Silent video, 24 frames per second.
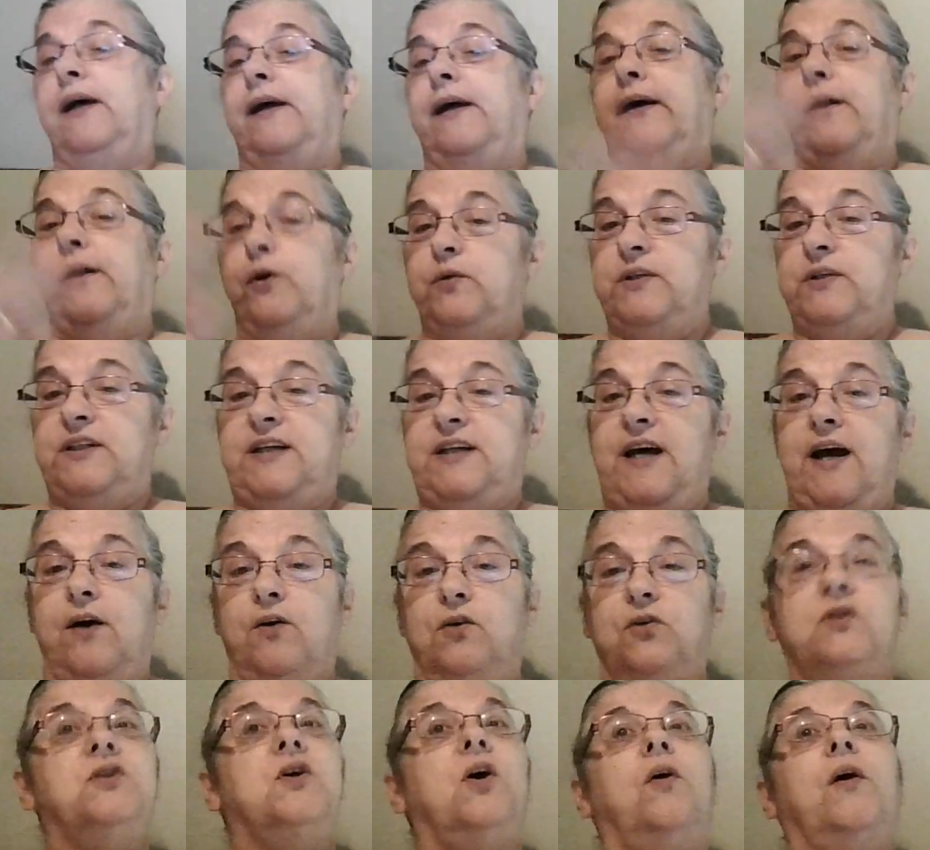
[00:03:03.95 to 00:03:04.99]
here in
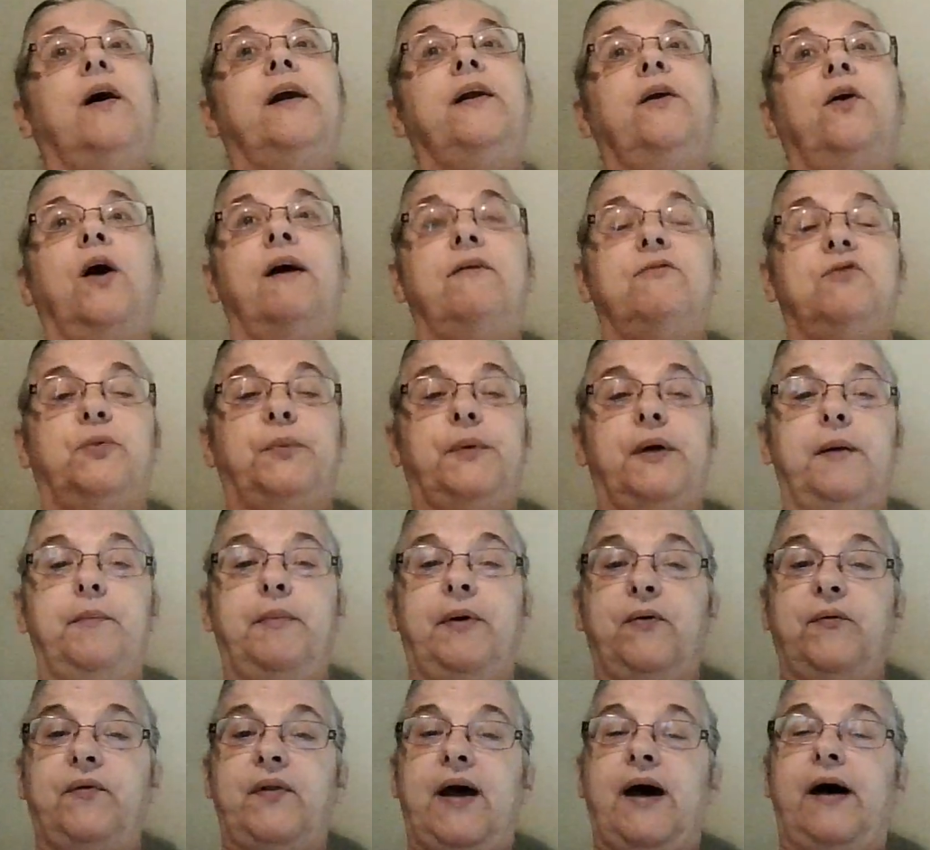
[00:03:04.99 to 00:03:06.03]
town, so I don't have to worry
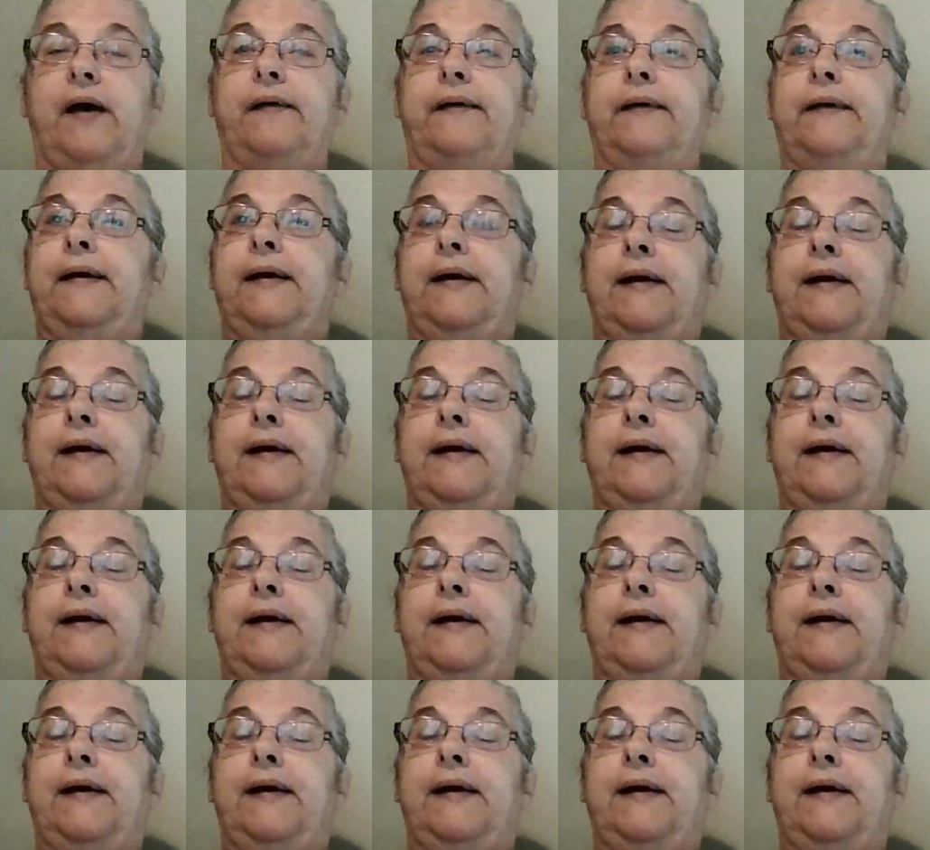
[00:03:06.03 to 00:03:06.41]
about that.